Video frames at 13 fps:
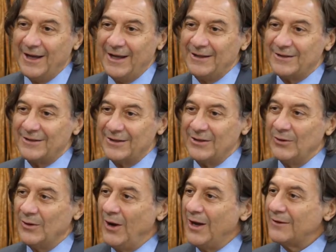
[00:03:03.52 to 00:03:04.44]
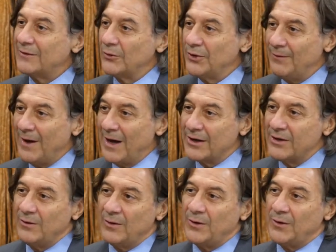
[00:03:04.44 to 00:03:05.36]
And, you know, I saw the
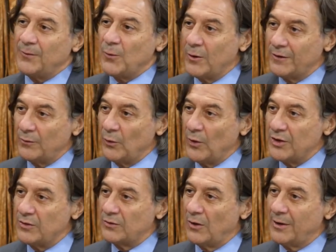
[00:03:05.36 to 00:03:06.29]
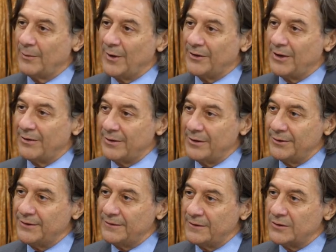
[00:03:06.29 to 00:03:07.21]
value. Yeah. And of course, when you talk about diarrhea
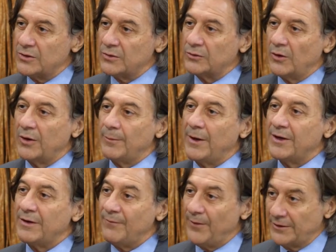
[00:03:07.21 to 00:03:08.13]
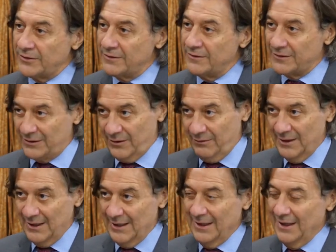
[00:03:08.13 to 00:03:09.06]
disease, you talk about infection. So,
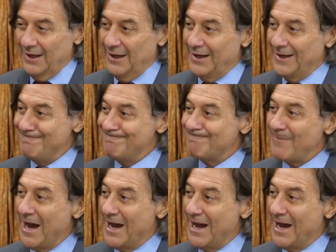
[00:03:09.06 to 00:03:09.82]
yeah.